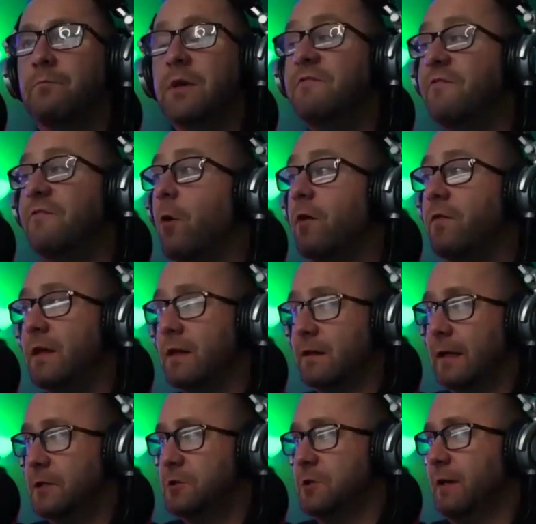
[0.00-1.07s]
before the
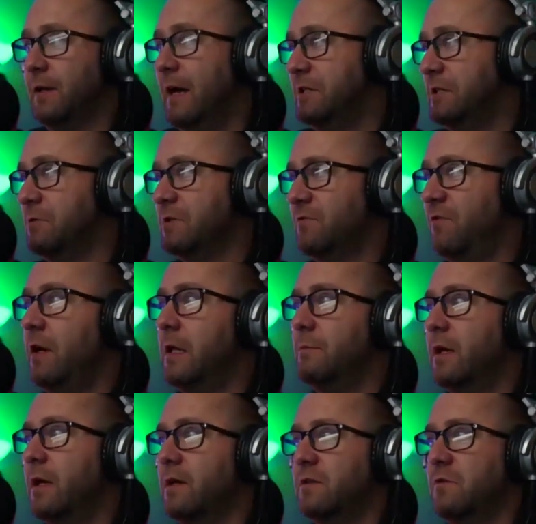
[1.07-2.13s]
election. Actually, it was funny
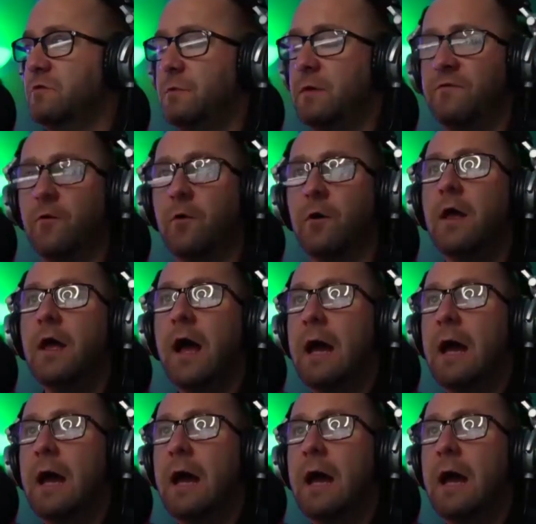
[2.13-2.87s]
because it was before.